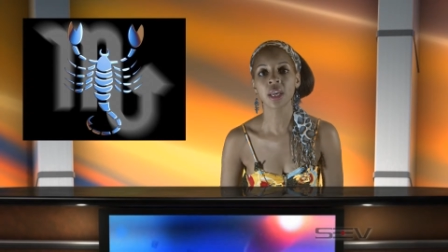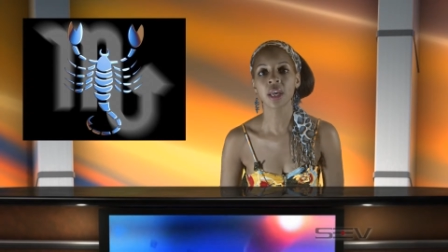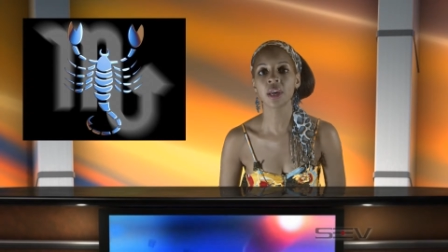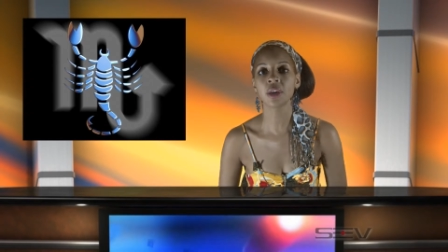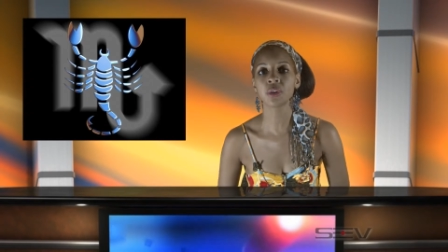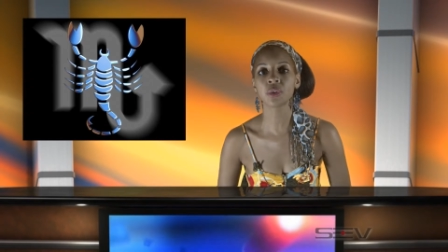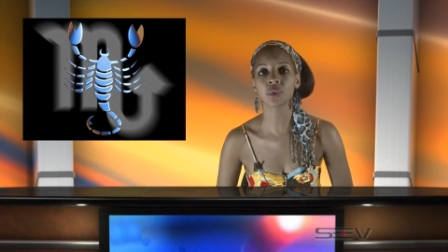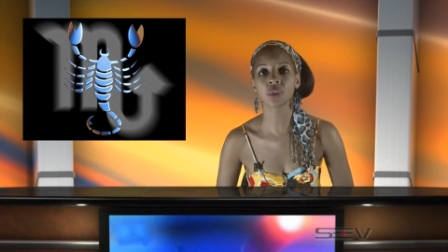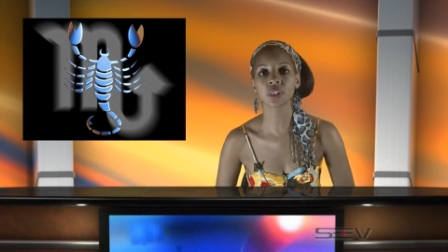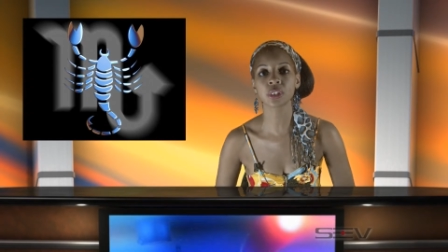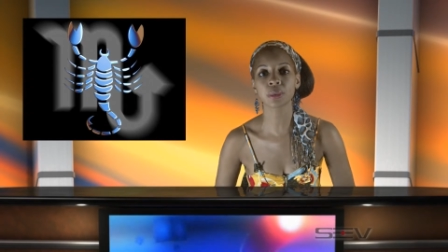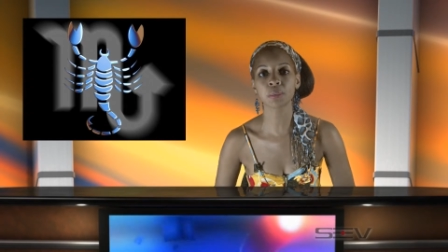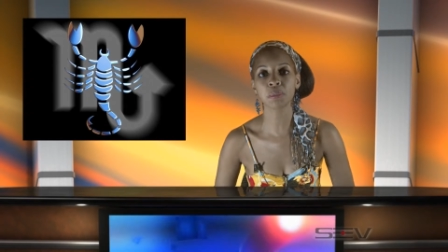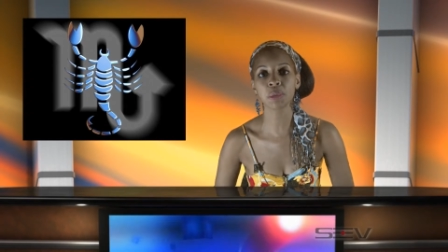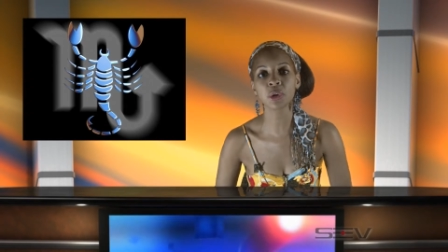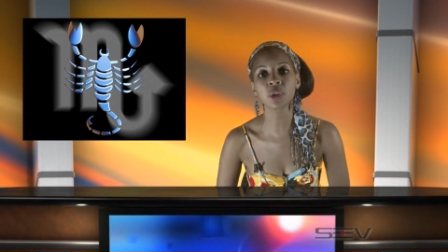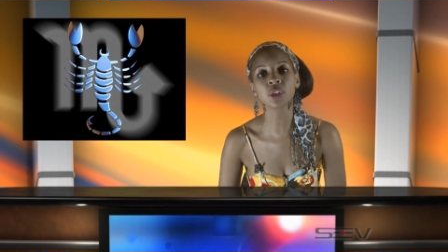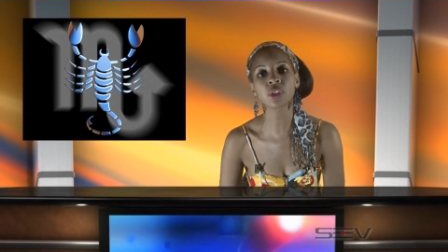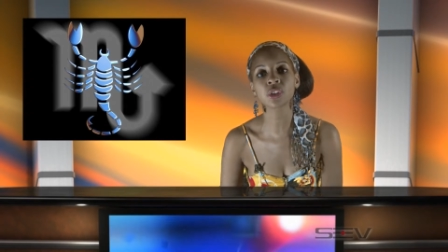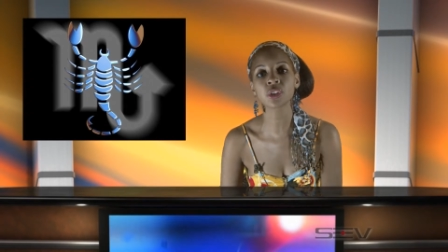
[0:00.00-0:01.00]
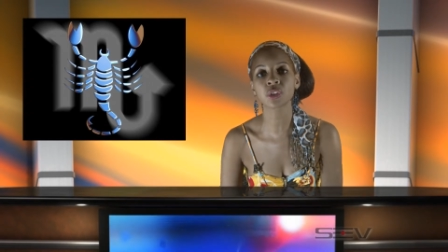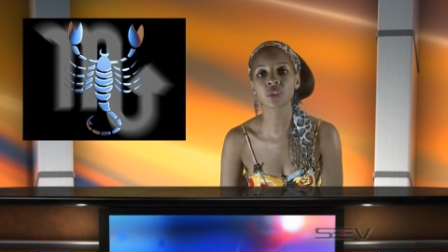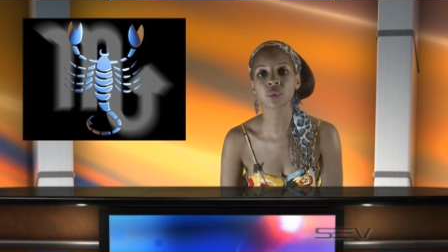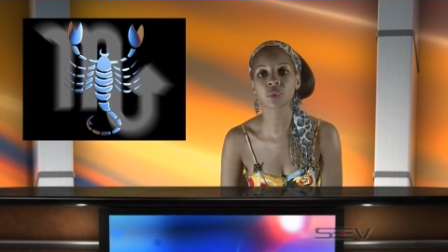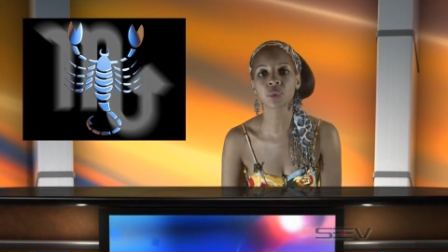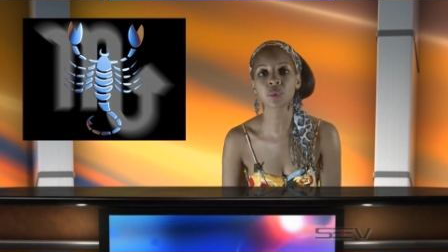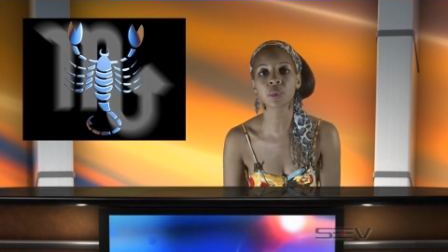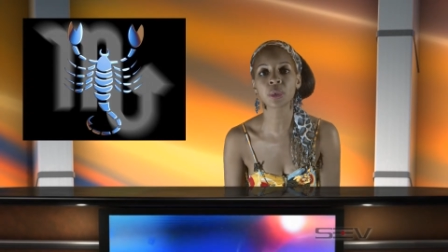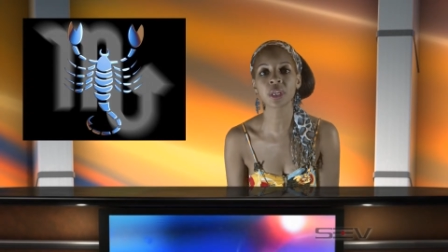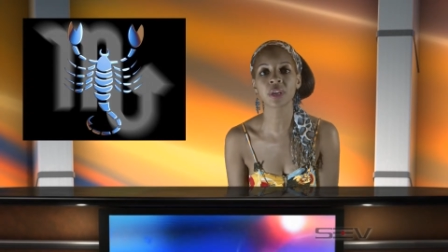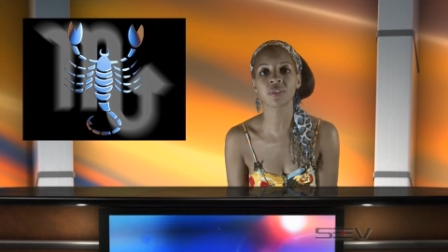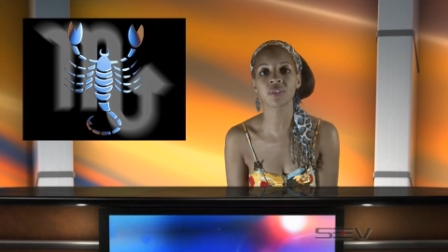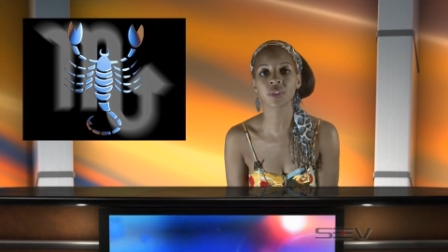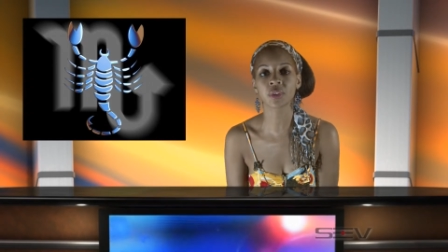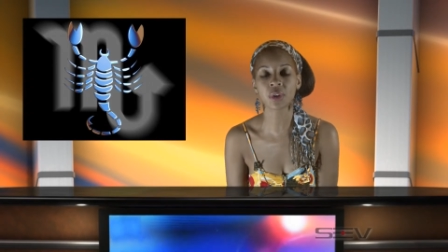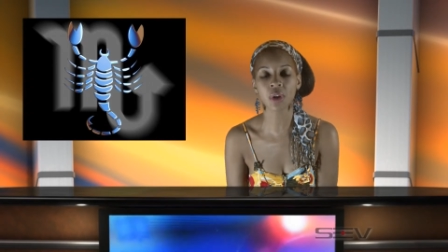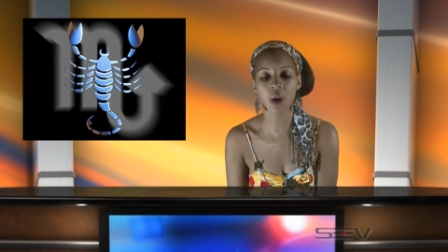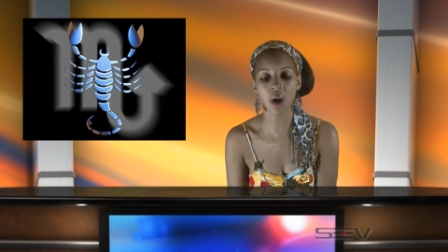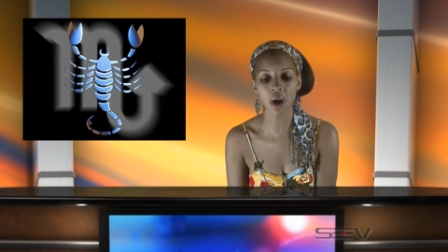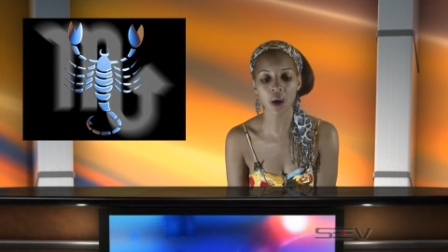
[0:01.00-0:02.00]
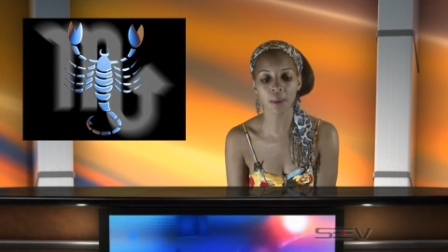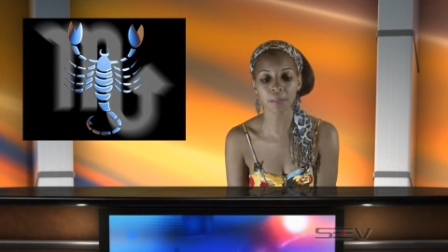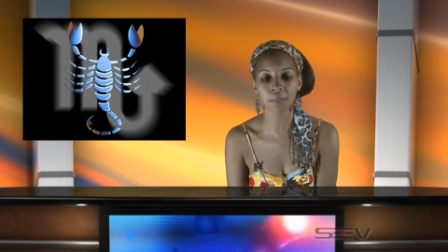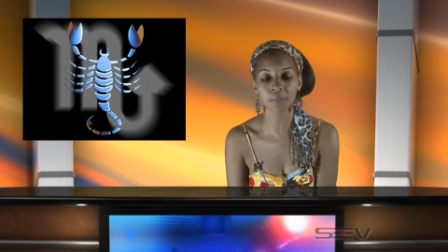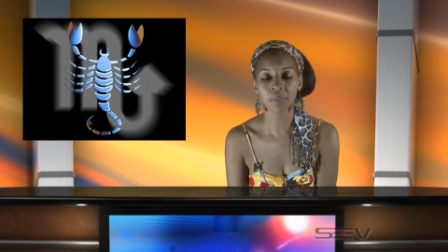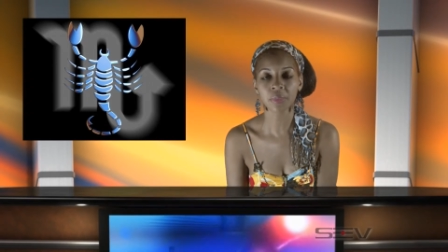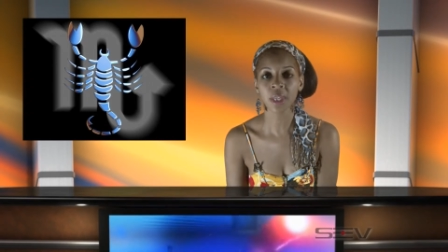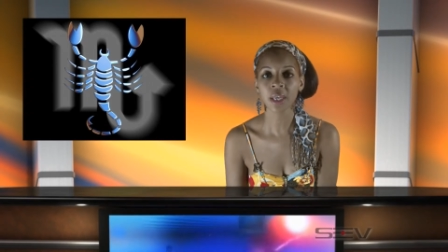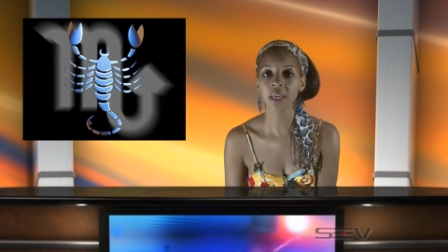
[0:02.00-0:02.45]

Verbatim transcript: in order to push through whatever um,